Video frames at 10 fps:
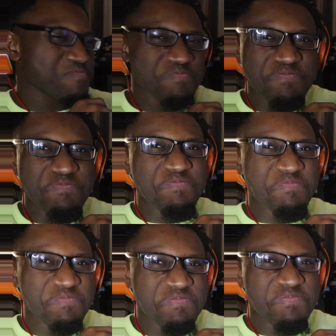here, trying to
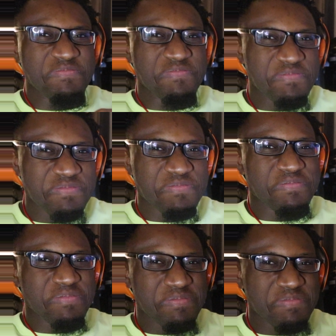knock his brains out.
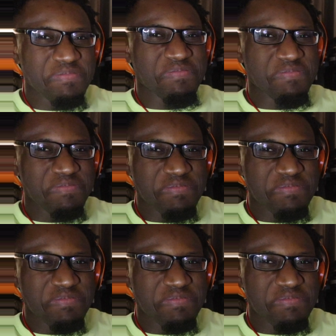I ain't kill a rest